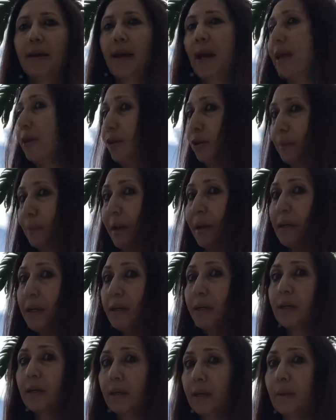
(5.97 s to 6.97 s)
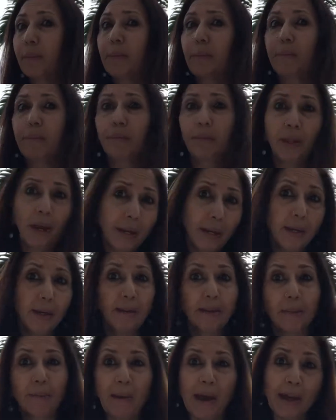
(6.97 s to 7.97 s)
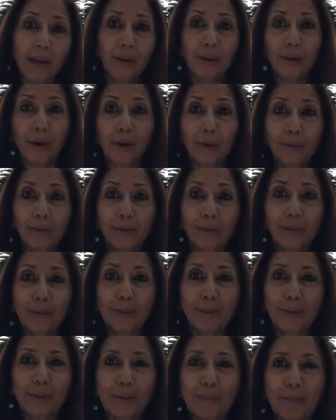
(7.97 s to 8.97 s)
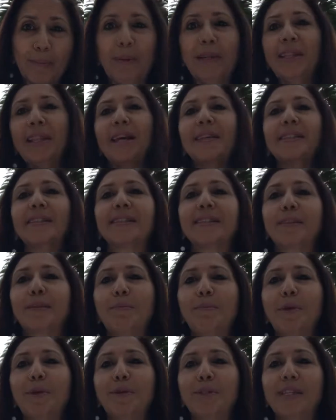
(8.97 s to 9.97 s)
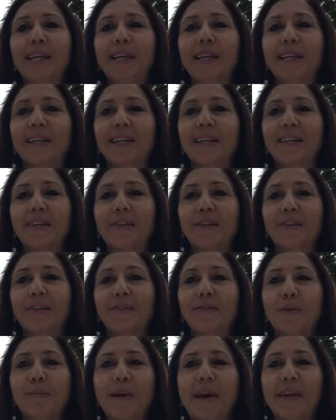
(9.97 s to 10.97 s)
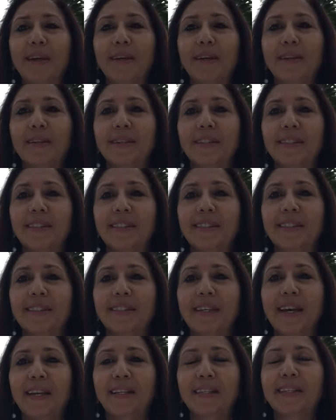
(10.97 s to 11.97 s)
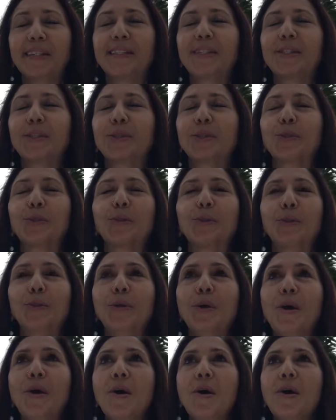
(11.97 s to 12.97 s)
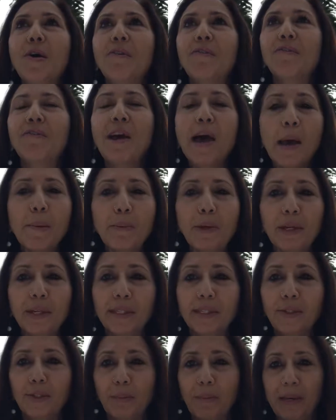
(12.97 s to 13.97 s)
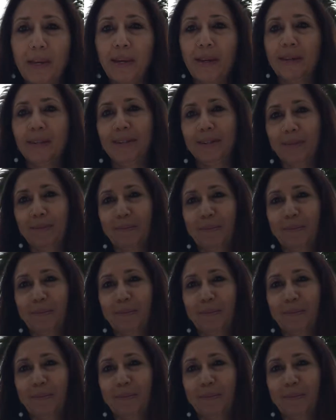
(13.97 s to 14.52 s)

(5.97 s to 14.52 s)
and you might hear a little thunder in the background, but that's music for my ears and it's so fabulous to be here.